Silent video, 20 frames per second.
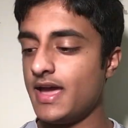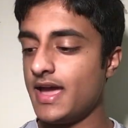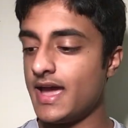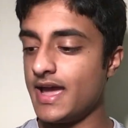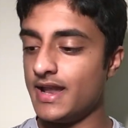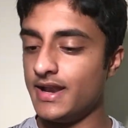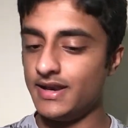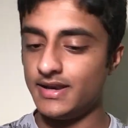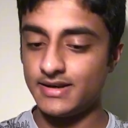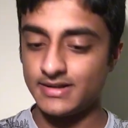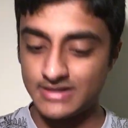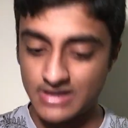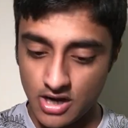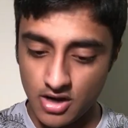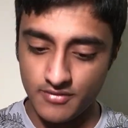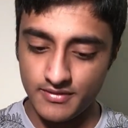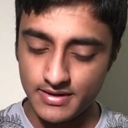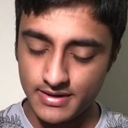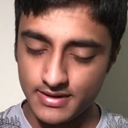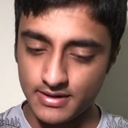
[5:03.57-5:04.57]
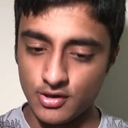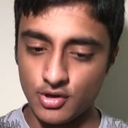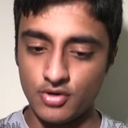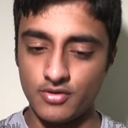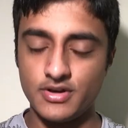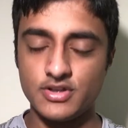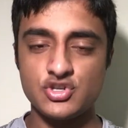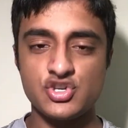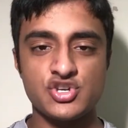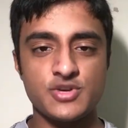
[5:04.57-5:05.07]
And current
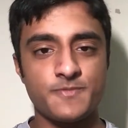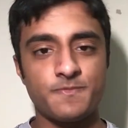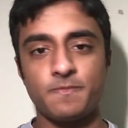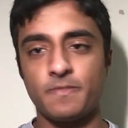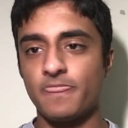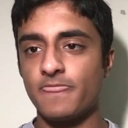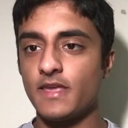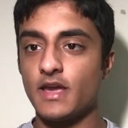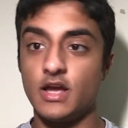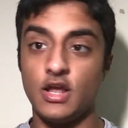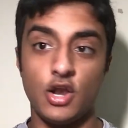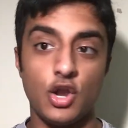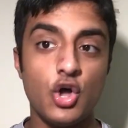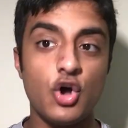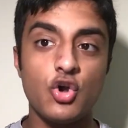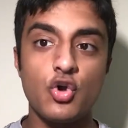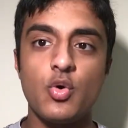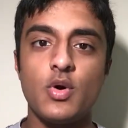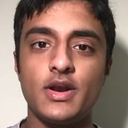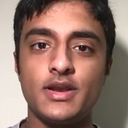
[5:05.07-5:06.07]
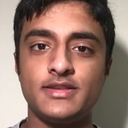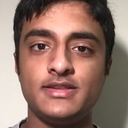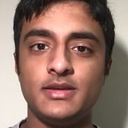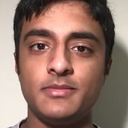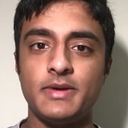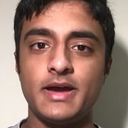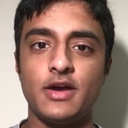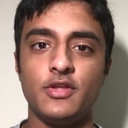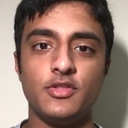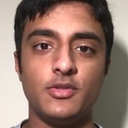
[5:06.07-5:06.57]
Norwich, a lot of quality
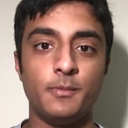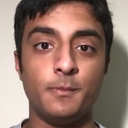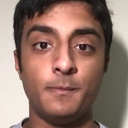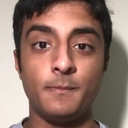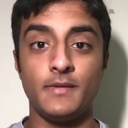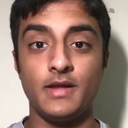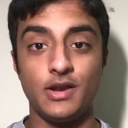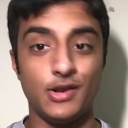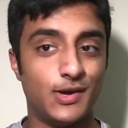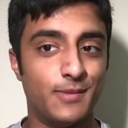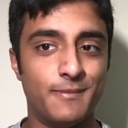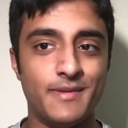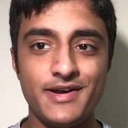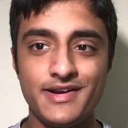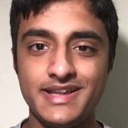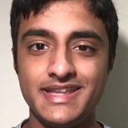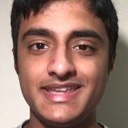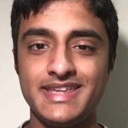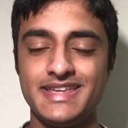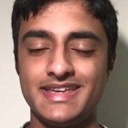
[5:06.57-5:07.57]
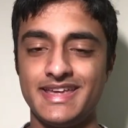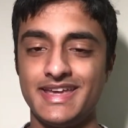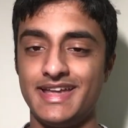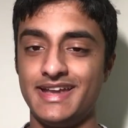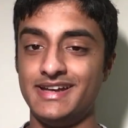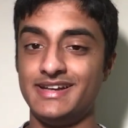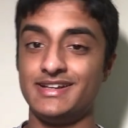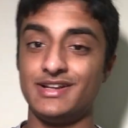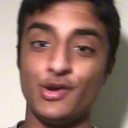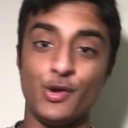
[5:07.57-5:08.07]
about them, a lot of money,
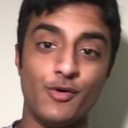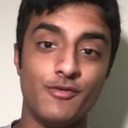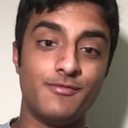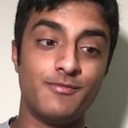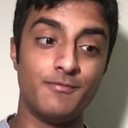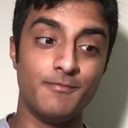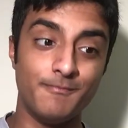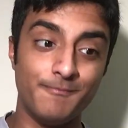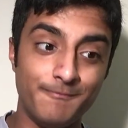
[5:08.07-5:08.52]
and a lot of